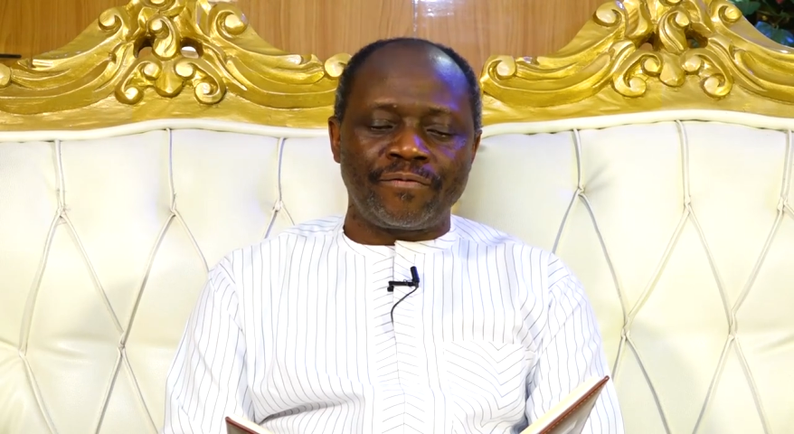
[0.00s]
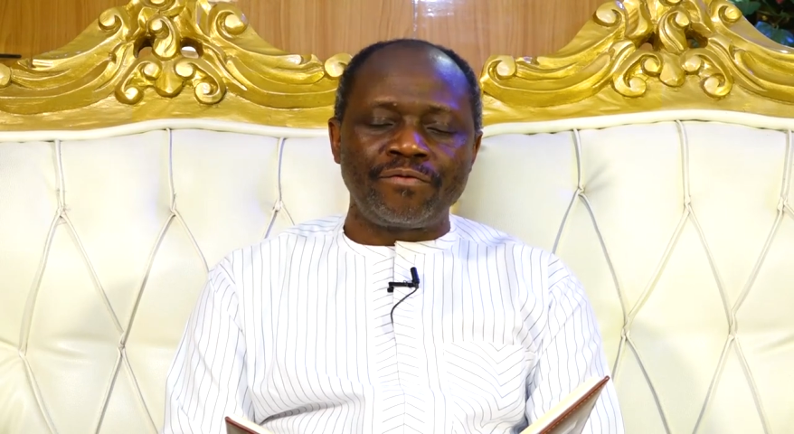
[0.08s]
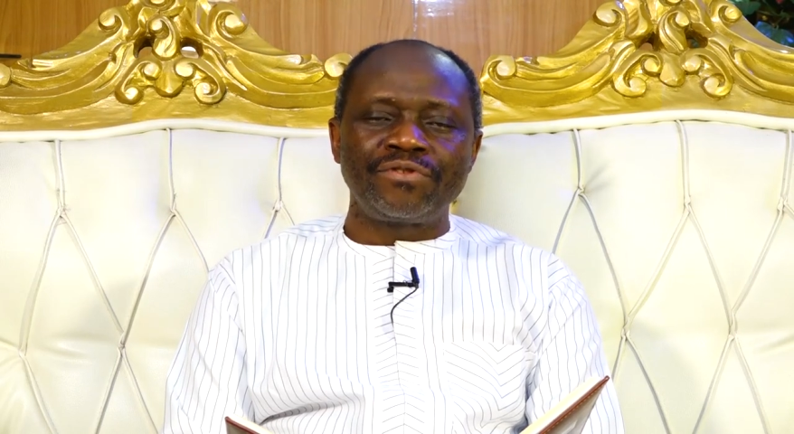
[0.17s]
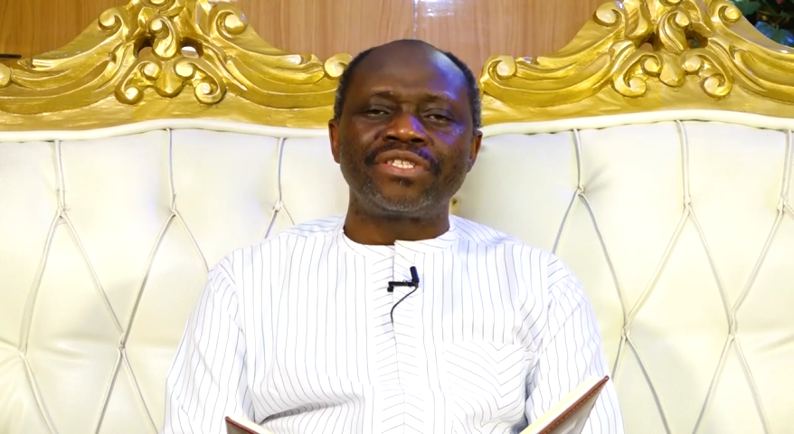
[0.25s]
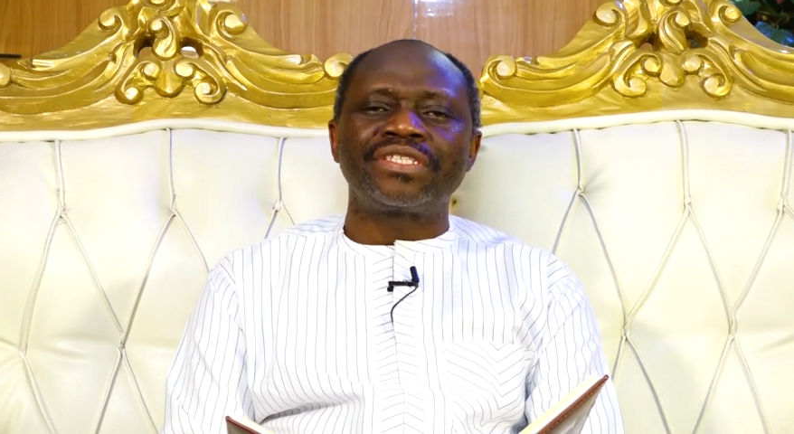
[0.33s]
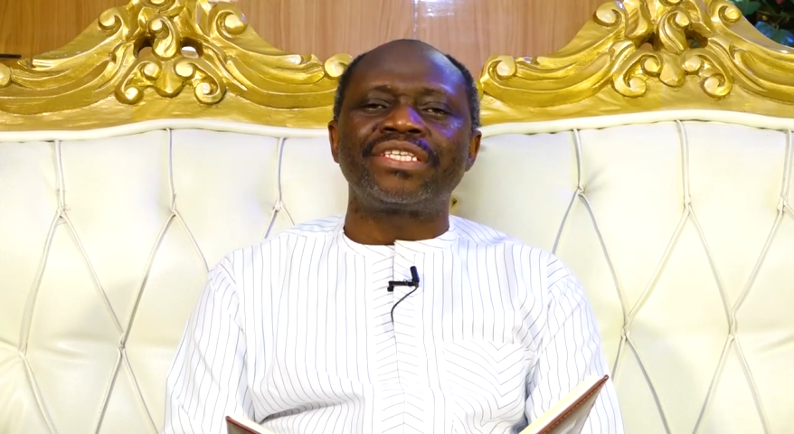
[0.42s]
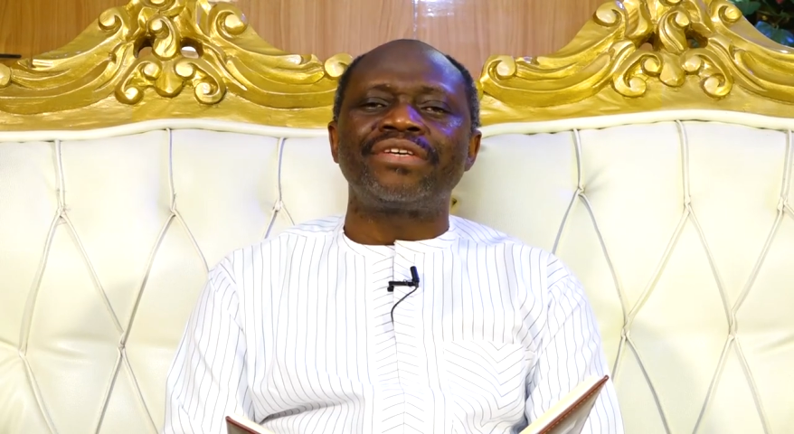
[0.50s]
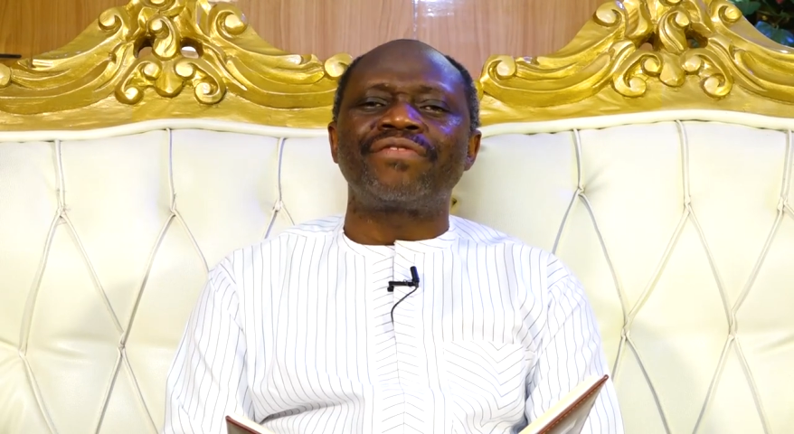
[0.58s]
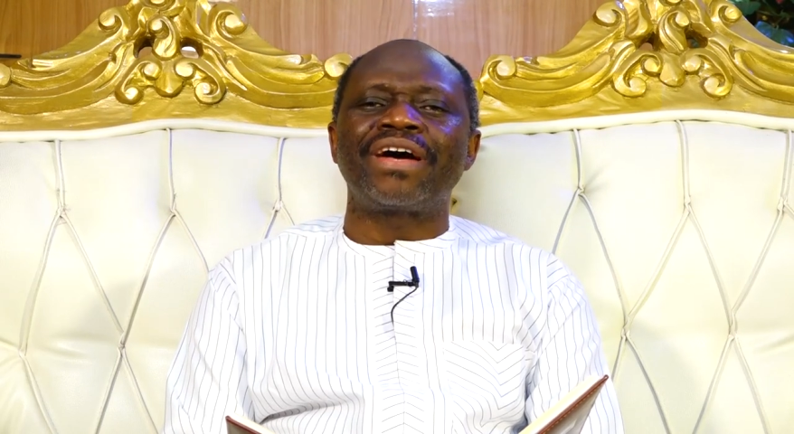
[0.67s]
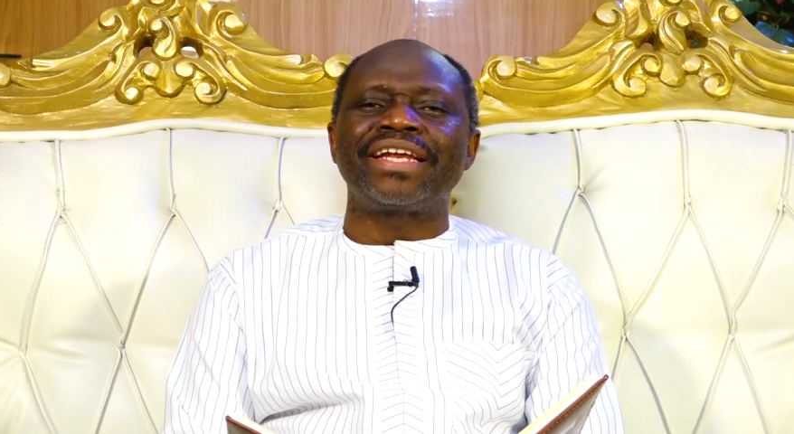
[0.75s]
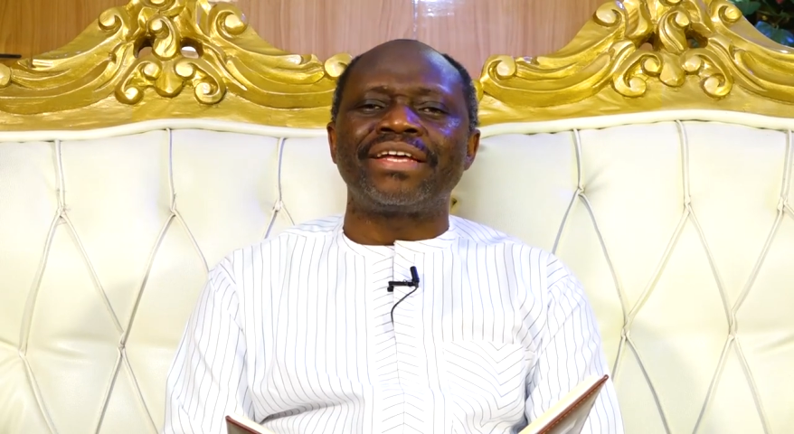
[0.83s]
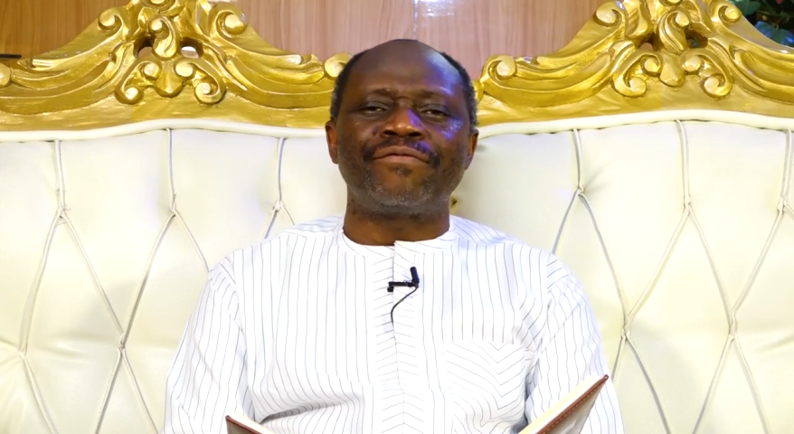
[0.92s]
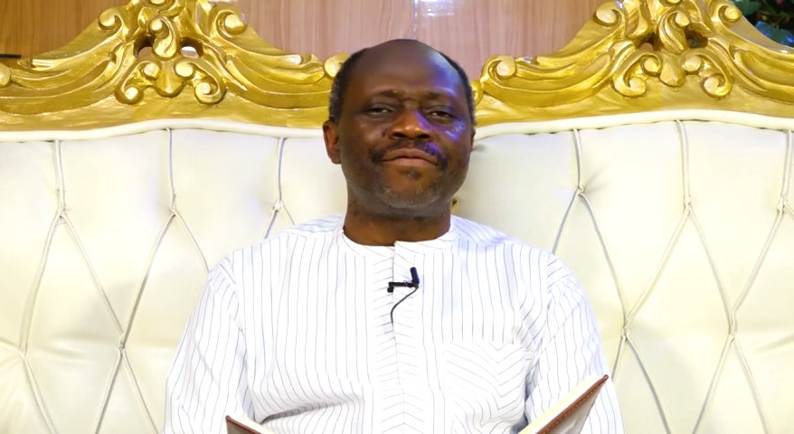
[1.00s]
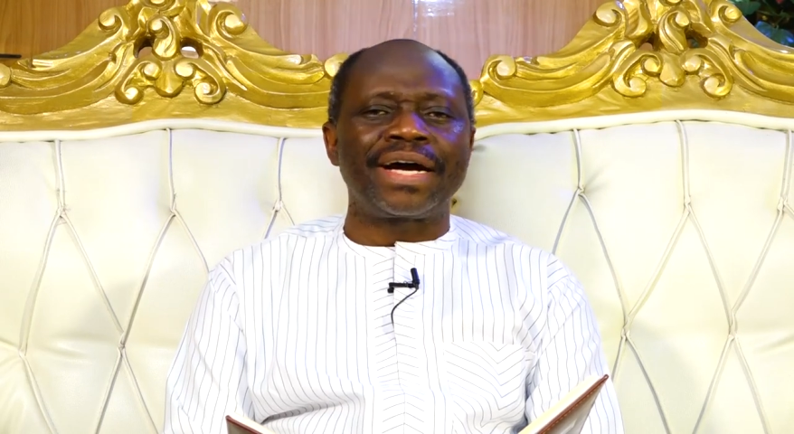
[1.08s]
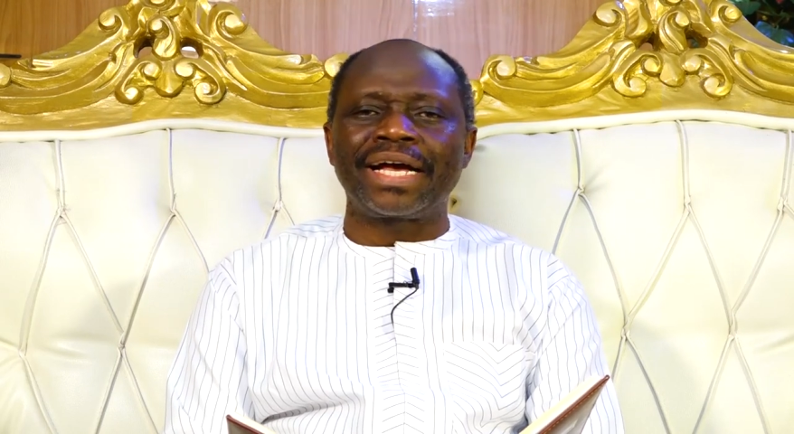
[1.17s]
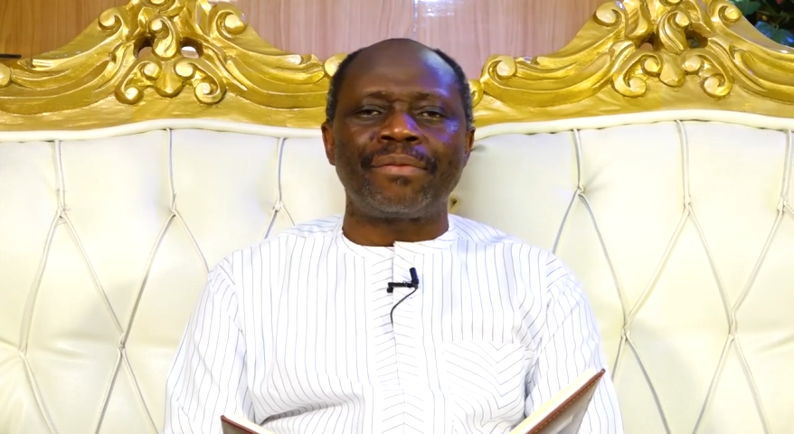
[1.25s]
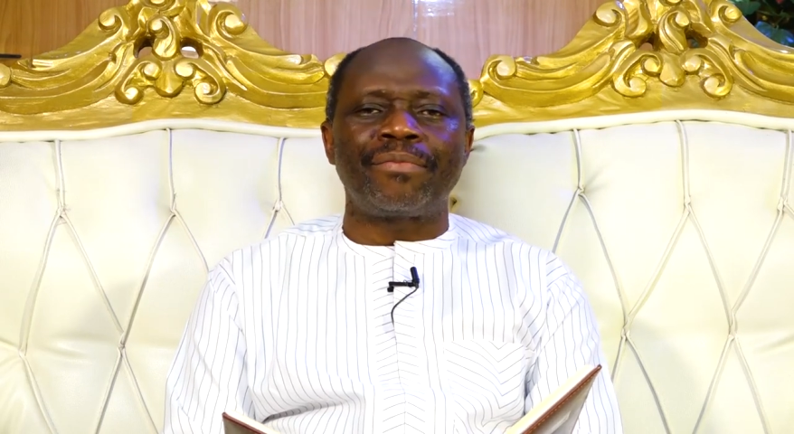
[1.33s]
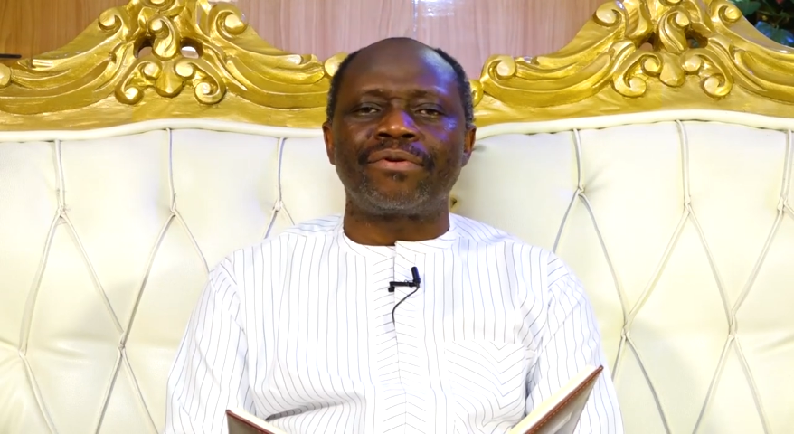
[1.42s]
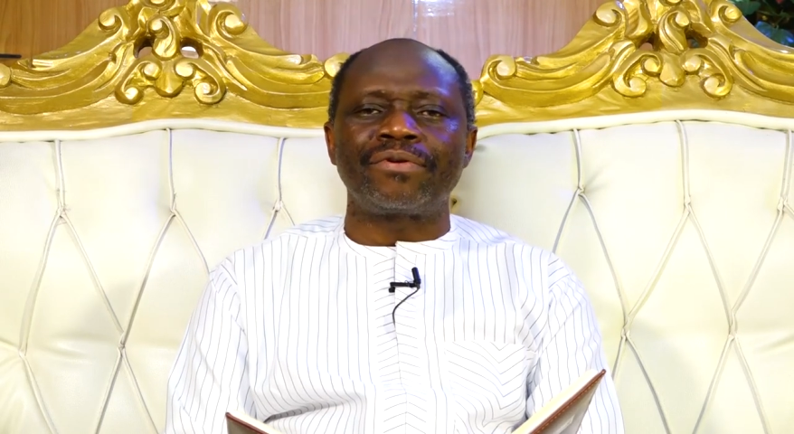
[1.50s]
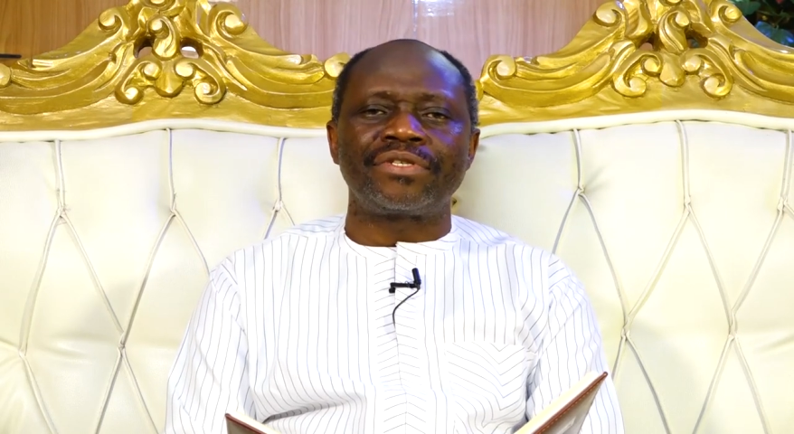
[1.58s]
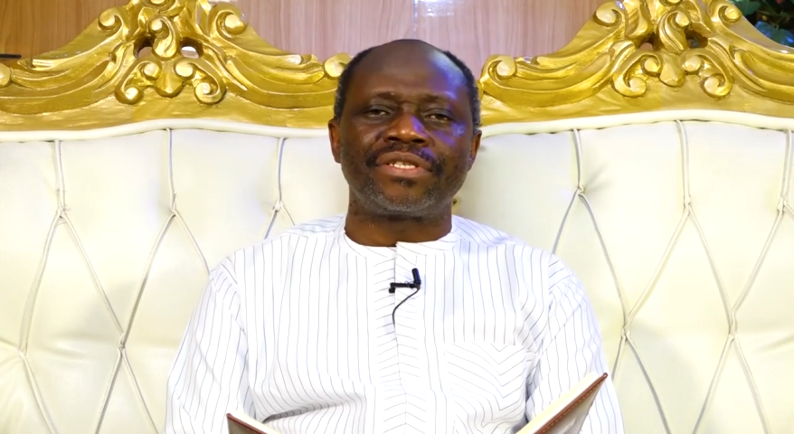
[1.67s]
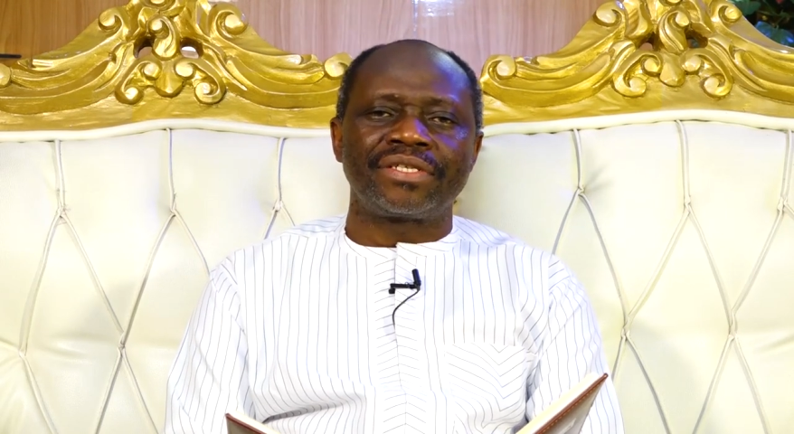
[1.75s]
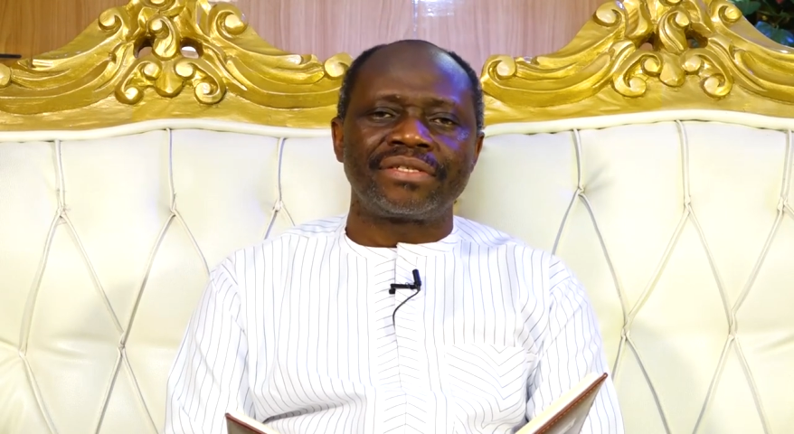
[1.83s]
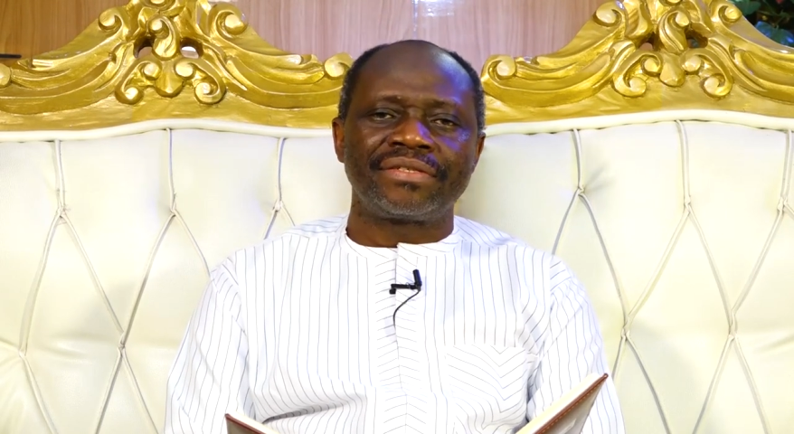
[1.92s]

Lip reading: fugitive and a vagabond.